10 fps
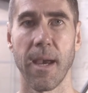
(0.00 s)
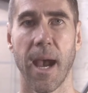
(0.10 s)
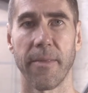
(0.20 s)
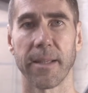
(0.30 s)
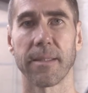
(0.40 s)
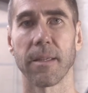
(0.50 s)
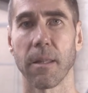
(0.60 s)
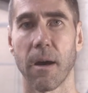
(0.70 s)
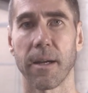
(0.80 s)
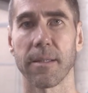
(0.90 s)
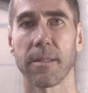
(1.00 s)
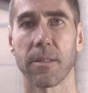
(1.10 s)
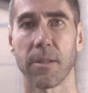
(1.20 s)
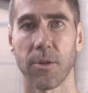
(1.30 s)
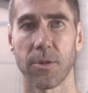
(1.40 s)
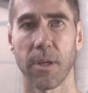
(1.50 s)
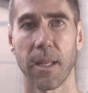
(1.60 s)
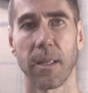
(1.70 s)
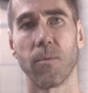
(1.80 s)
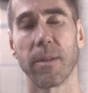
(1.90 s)
and that's the loss
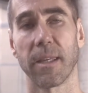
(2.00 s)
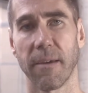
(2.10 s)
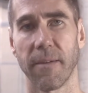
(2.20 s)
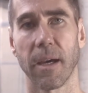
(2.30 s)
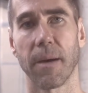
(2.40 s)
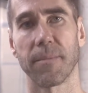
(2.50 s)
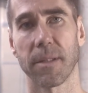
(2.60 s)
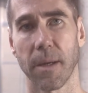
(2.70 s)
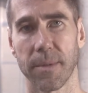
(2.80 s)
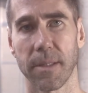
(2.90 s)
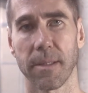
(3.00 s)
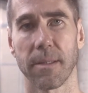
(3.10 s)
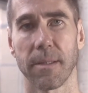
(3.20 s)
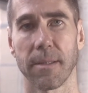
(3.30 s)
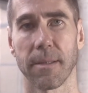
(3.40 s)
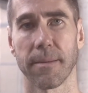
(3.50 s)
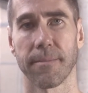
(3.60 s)
associated with giving up substances.